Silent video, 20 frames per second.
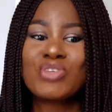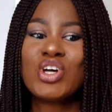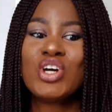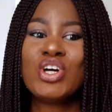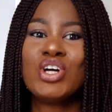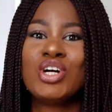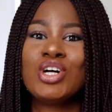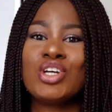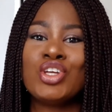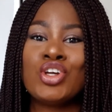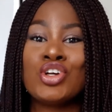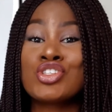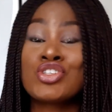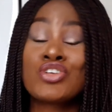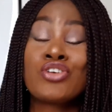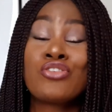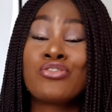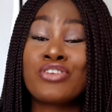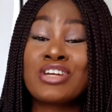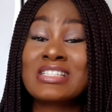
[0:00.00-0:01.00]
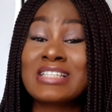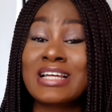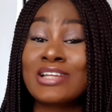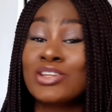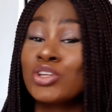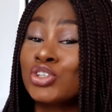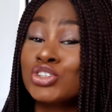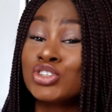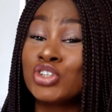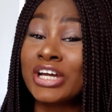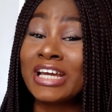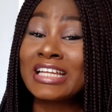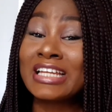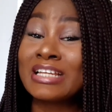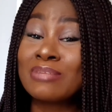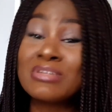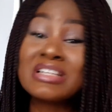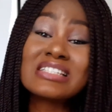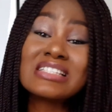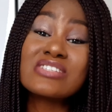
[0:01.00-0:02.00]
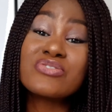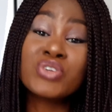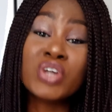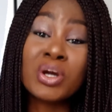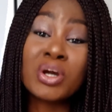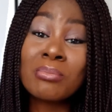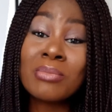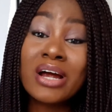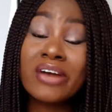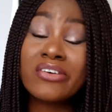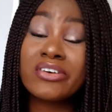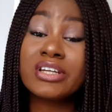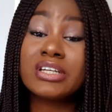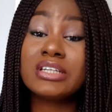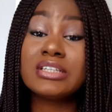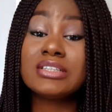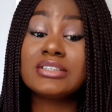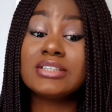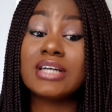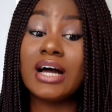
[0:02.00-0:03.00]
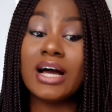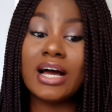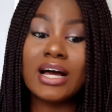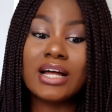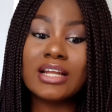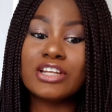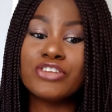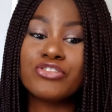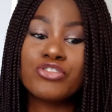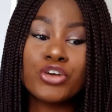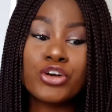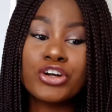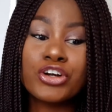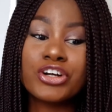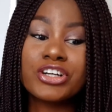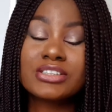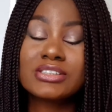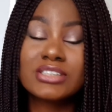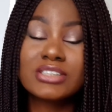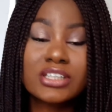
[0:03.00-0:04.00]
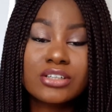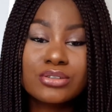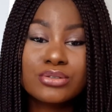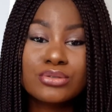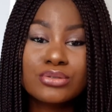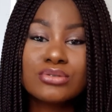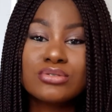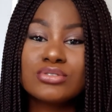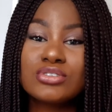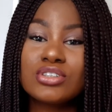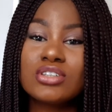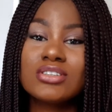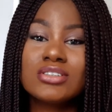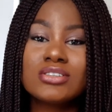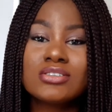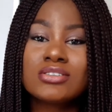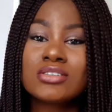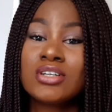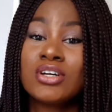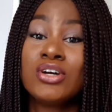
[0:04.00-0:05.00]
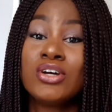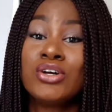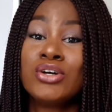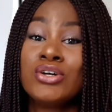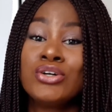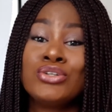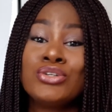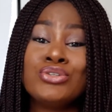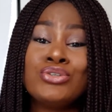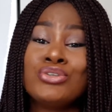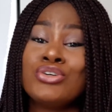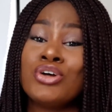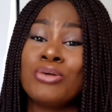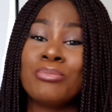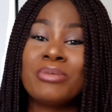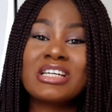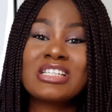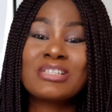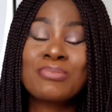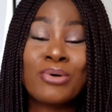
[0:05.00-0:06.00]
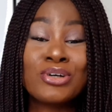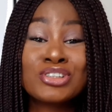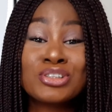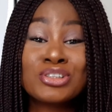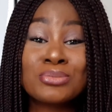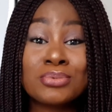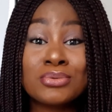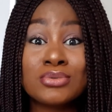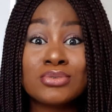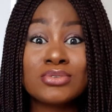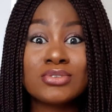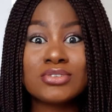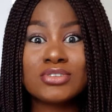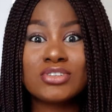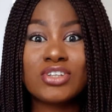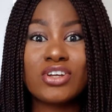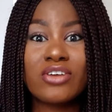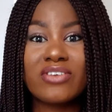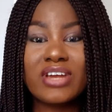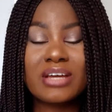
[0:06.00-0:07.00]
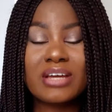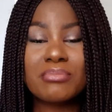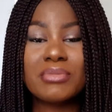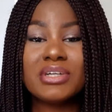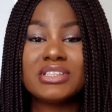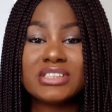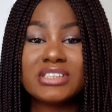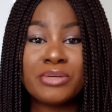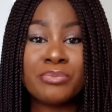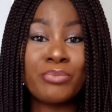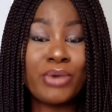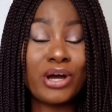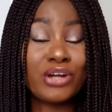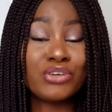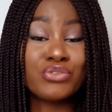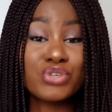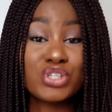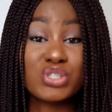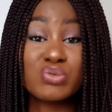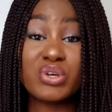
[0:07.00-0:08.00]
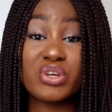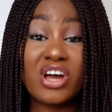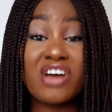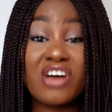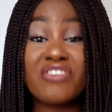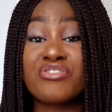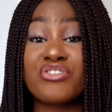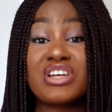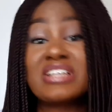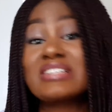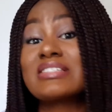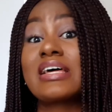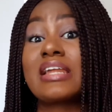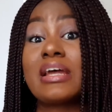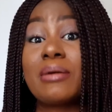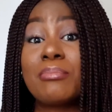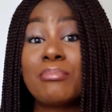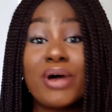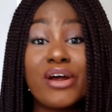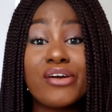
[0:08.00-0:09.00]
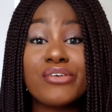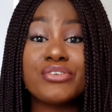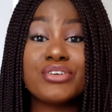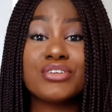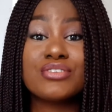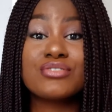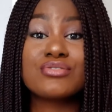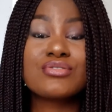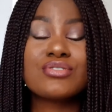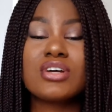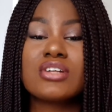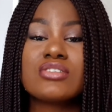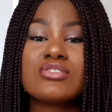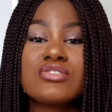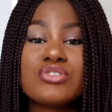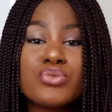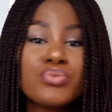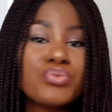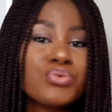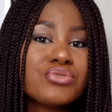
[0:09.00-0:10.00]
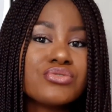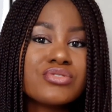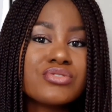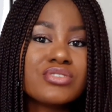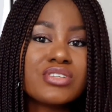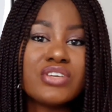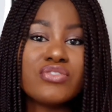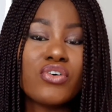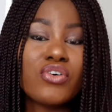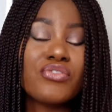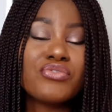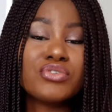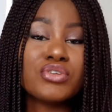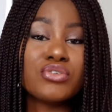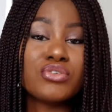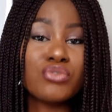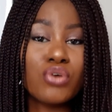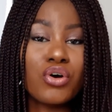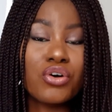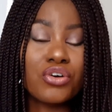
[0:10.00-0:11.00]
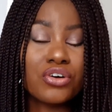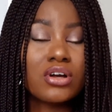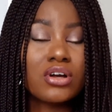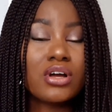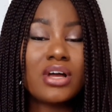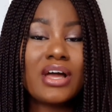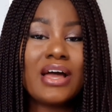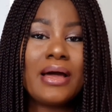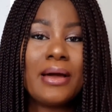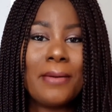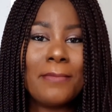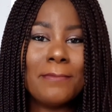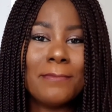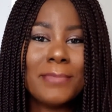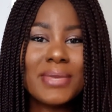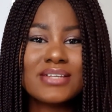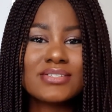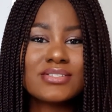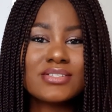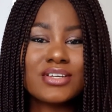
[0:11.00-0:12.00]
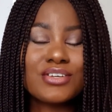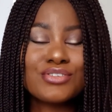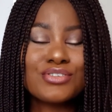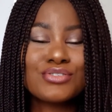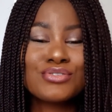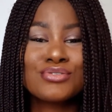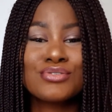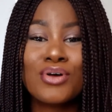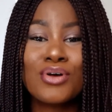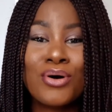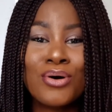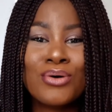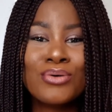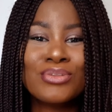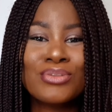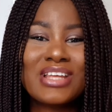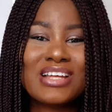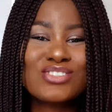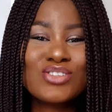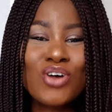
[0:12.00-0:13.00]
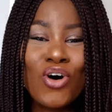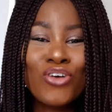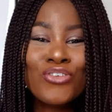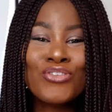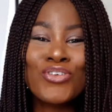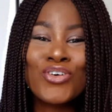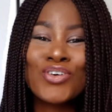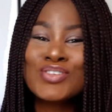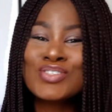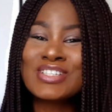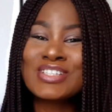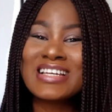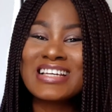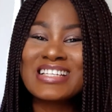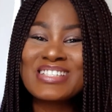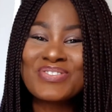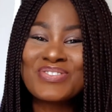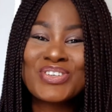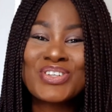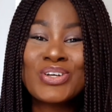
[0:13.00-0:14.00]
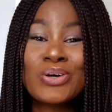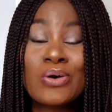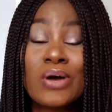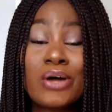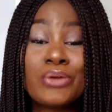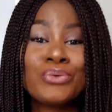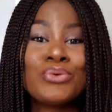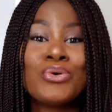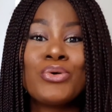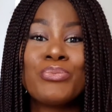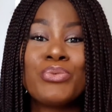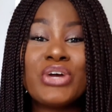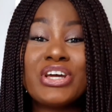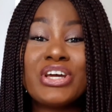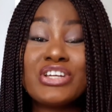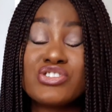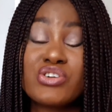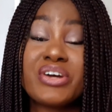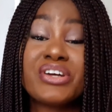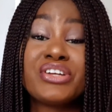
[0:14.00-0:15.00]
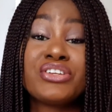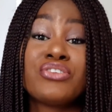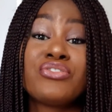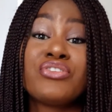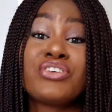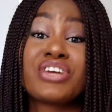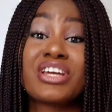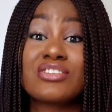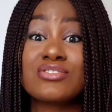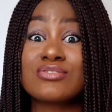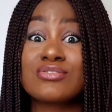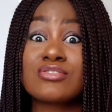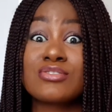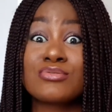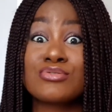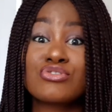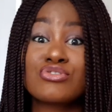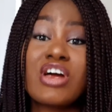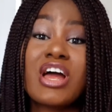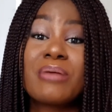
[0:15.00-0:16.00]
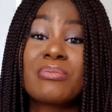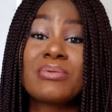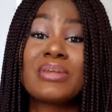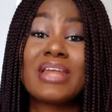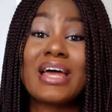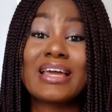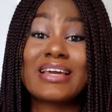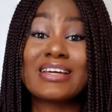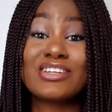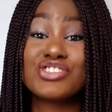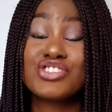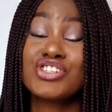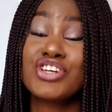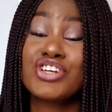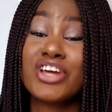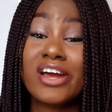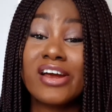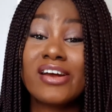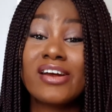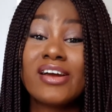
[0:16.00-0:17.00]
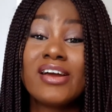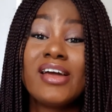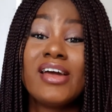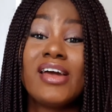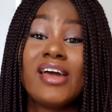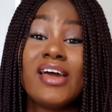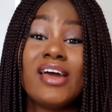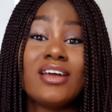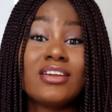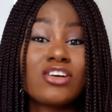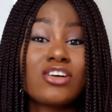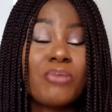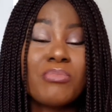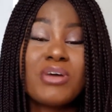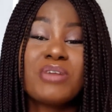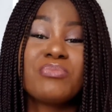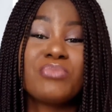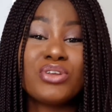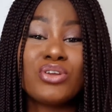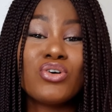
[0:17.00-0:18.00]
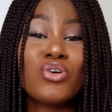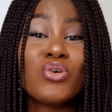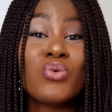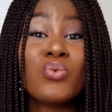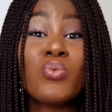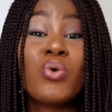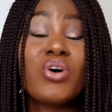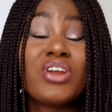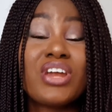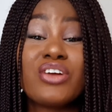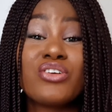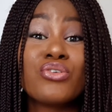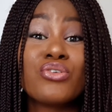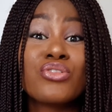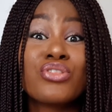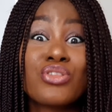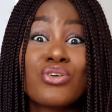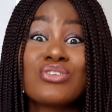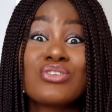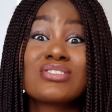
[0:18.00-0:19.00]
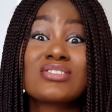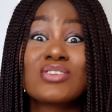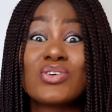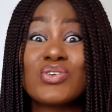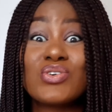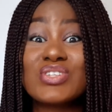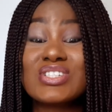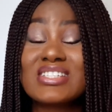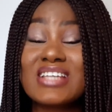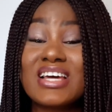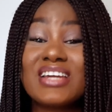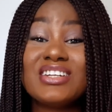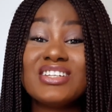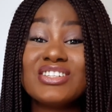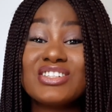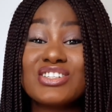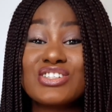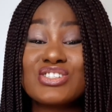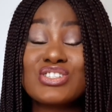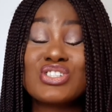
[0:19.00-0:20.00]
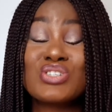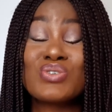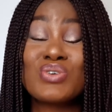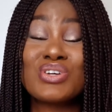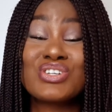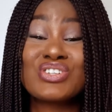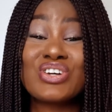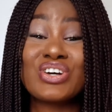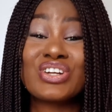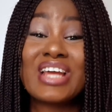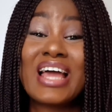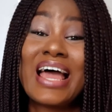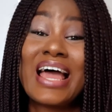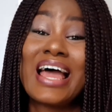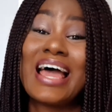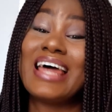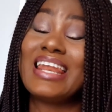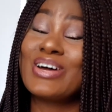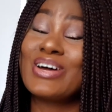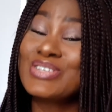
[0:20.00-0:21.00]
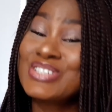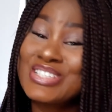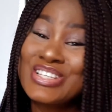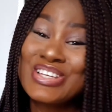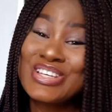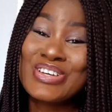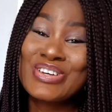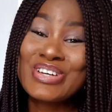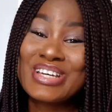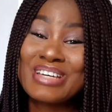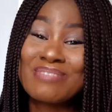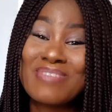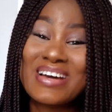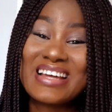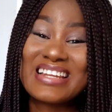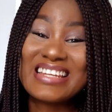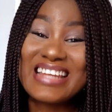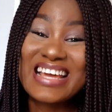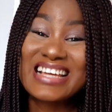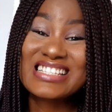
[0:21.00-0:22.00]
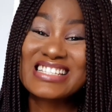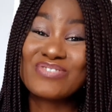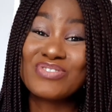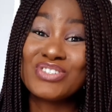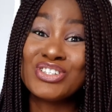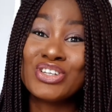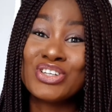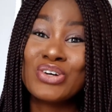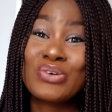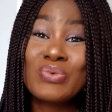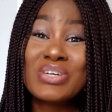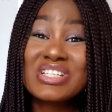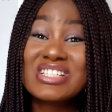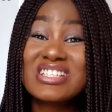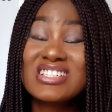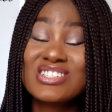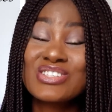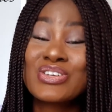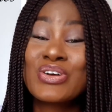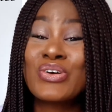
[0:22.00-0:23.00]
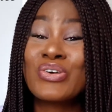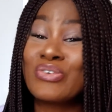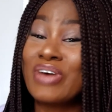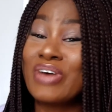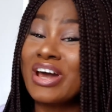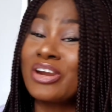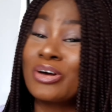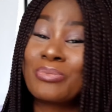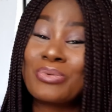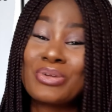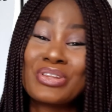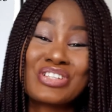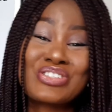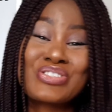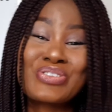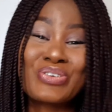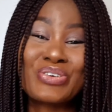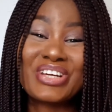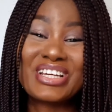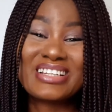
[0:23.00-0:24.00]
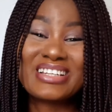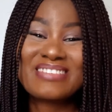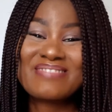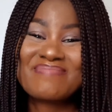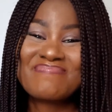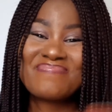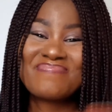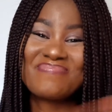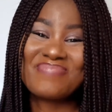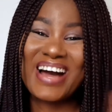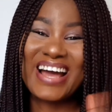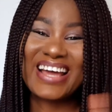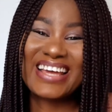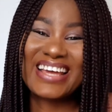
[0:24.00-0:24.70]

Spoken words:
your single friends are not your enemies if you're married, and if you're single, just do your best possible to sort of like maintain boundaries when you have friends that are married, so that you wouldn't give off the wrong message. So that's all for today's video. I do hope you enjoyed. Don't forget to subscribe, like, and share, and comment below what are your thoughts concerning the situation. And I'll see you in my next video, which is right up on the screen. Bye.